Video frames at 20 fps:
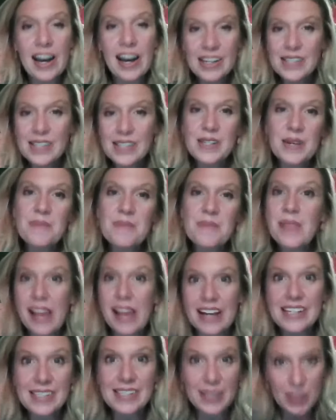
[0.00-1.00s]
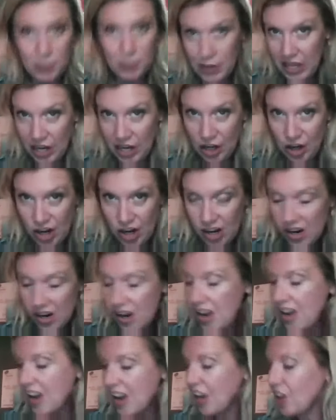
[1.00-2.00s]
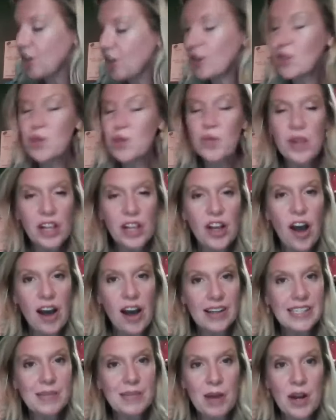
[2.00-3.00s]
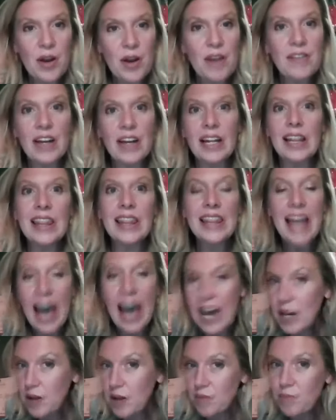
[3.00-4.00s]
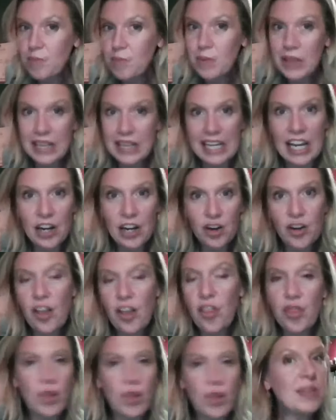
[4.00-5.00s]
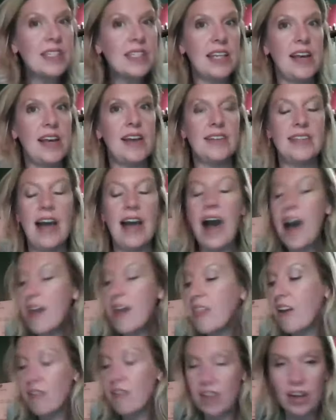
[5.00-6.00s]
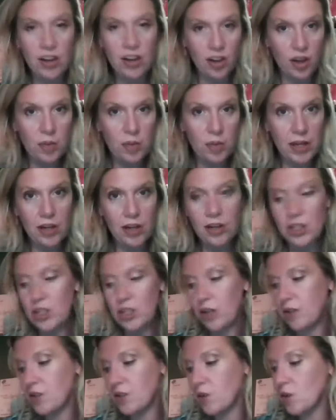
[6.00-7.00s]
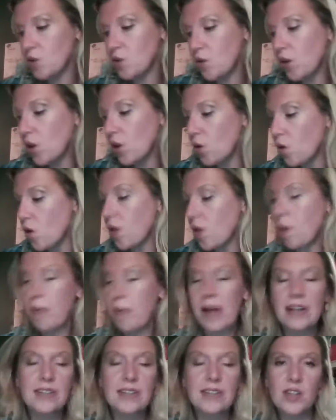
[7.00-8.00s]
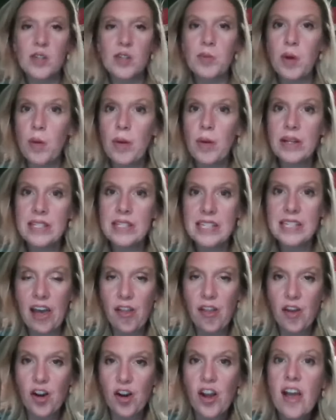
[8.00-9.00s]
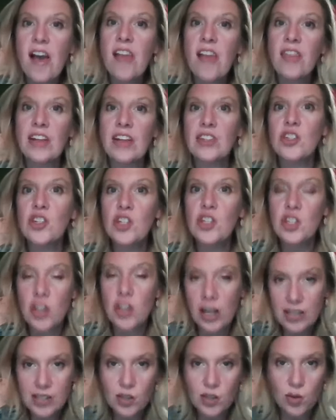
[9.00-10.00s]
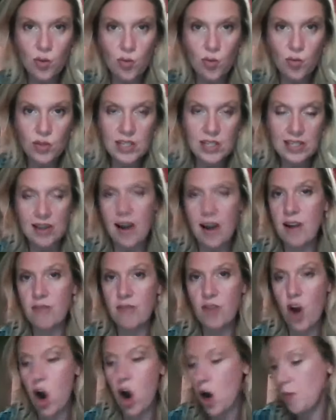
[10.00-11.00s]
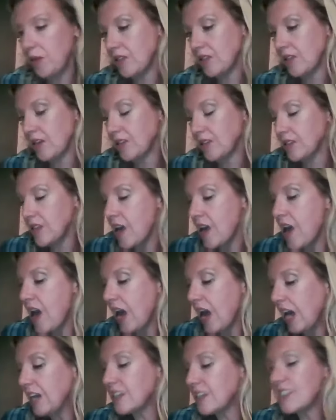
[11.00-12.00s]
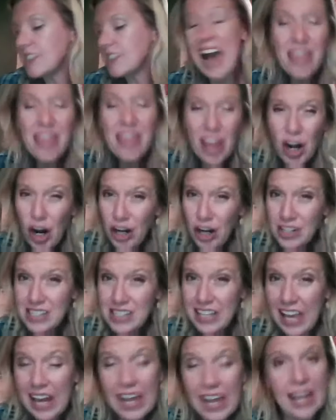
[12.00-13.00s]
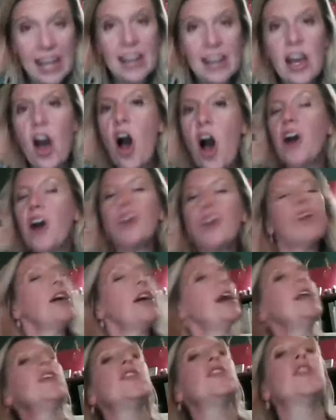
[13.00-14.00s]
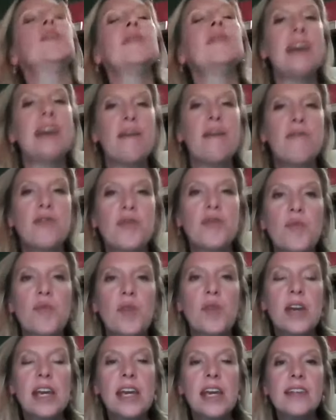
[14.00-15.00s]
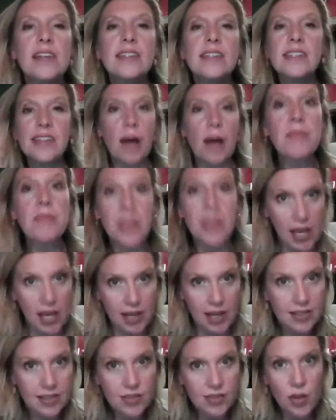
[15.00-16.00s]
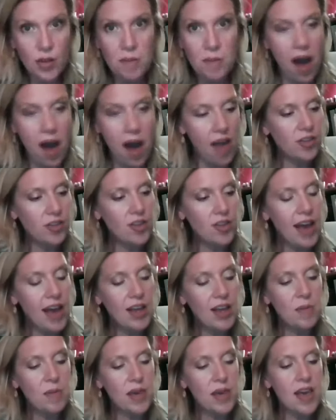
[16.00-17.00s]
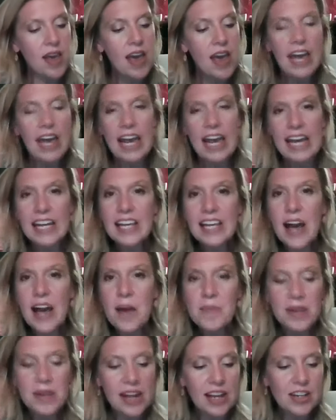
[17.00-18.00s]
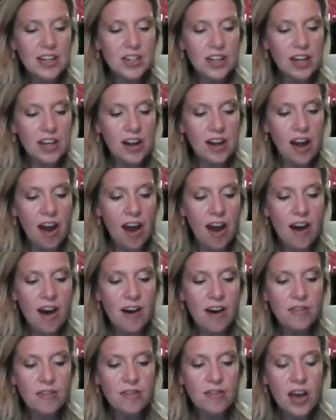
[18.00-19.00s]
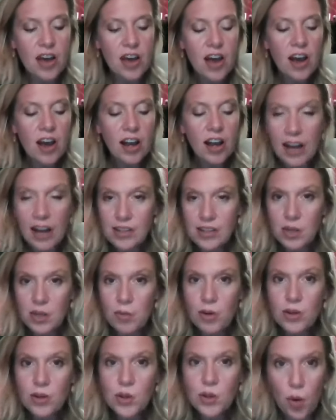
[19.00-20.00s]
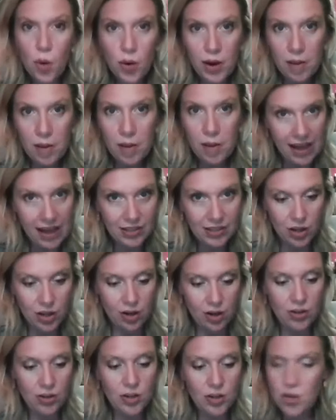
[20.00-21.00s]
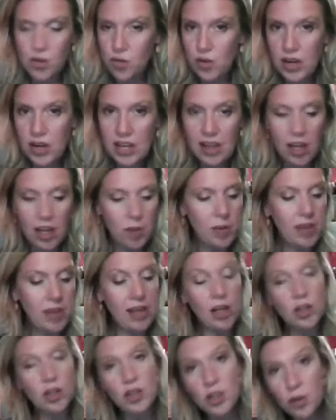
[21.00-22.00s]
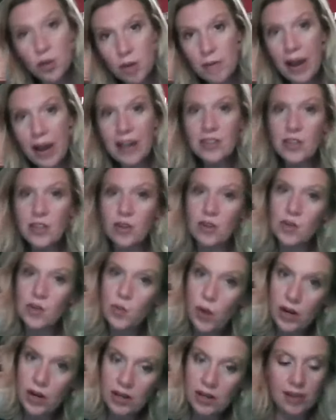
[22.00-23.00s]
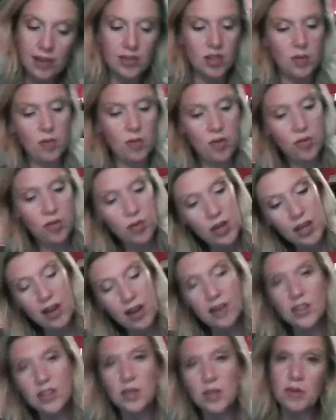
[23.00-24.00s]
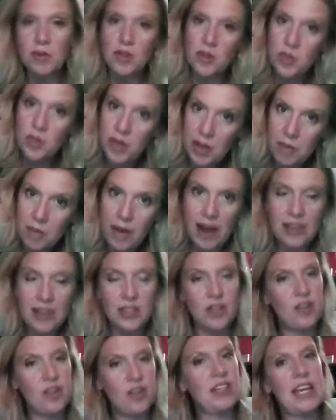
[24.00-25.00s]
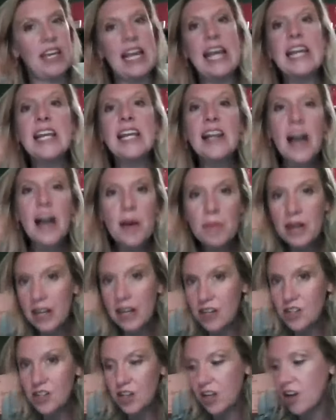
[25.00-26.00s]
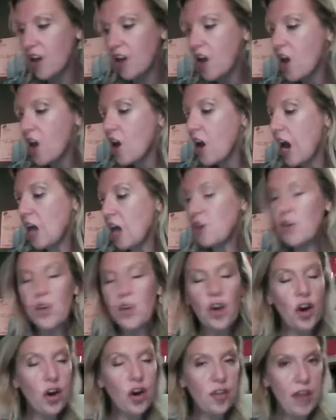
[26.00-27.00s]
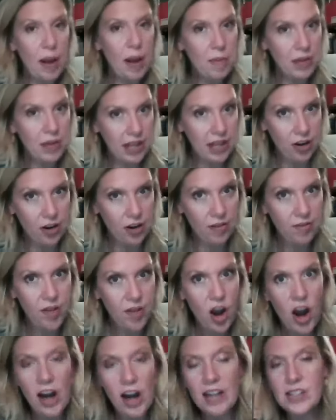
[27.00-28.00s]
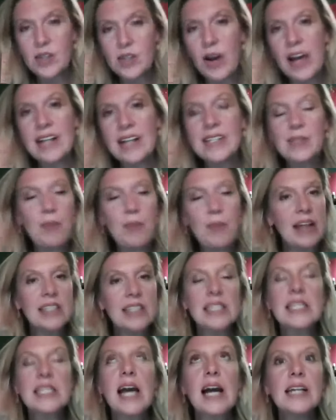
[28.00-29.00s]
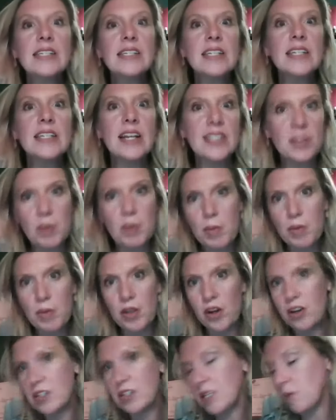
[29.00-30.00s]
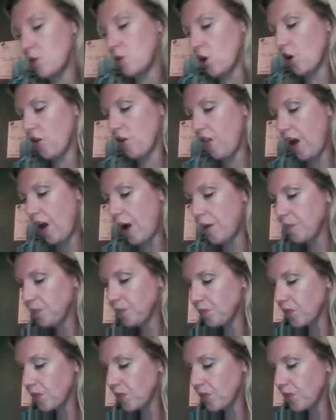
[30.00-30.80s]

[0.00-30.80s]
custom Plexus planner. Looks really awesome. I know I've got a lot of planner enthusiasts. I love getting a good planner too. So it's really cool that Plexus has put one together that's just designed for our business. And it's not that hard to get it. All you got to do is have three somethings for the month. So that could be any combination of customers or ambassadors. Three, that could be like two ambassadors, one customer, three customers, three ambassadors, any combination, and you earn that planner. All right, so I expect tons and tons of people in our team to earn that.